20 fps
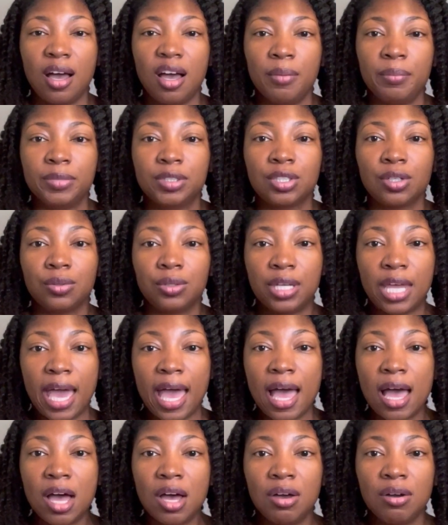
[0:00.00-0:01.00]
So
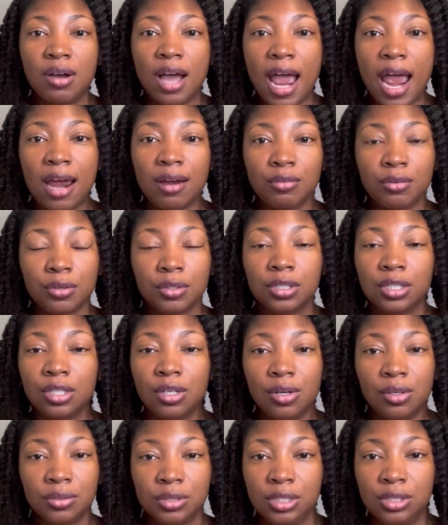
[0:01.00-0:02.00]
now I really
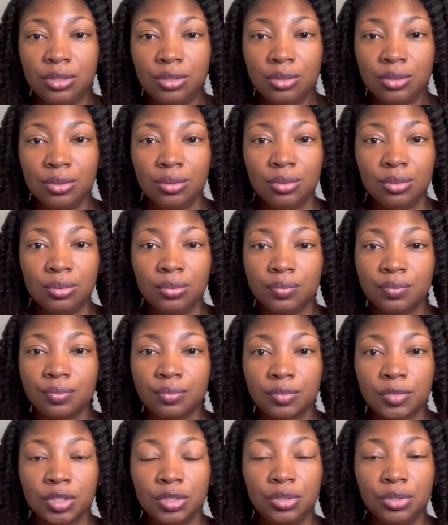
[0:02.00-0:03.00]
only do
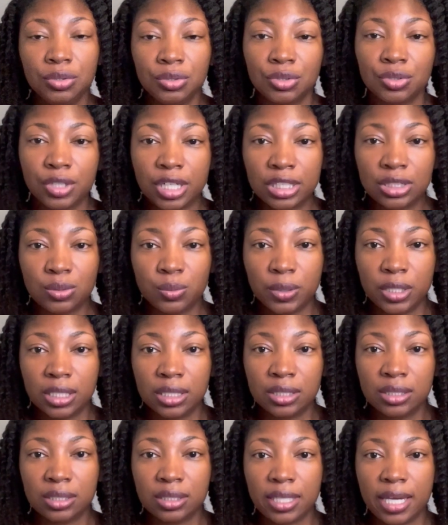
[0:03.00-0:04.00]
2-strand
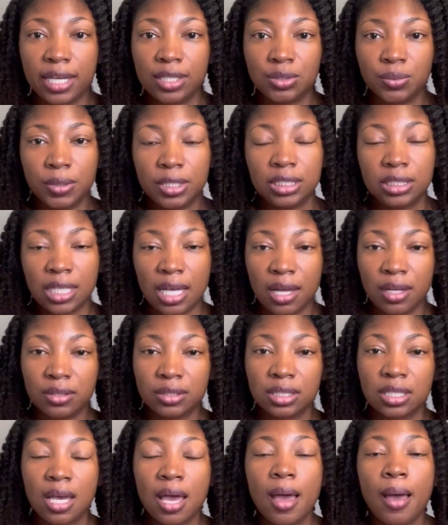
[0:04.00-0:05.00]
twists and twist
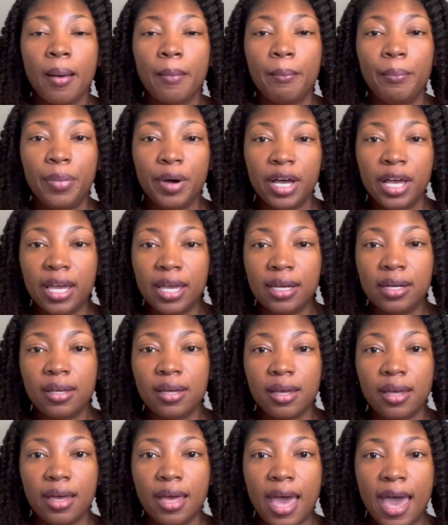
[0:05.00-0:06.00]
outs. But
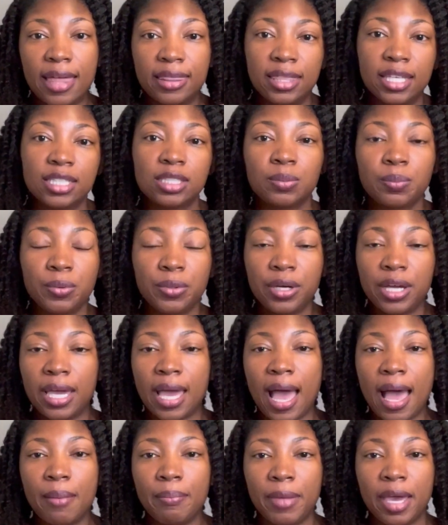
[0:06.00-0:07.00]
at this point,
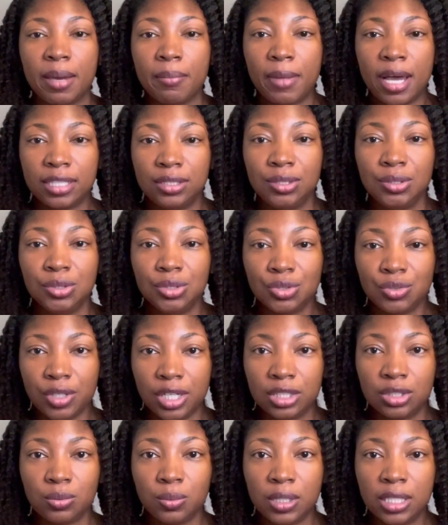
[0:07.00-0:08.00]
I make my
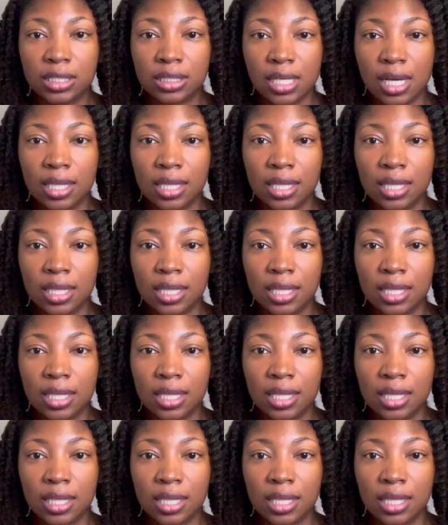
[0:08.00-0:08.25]
2-strand twists a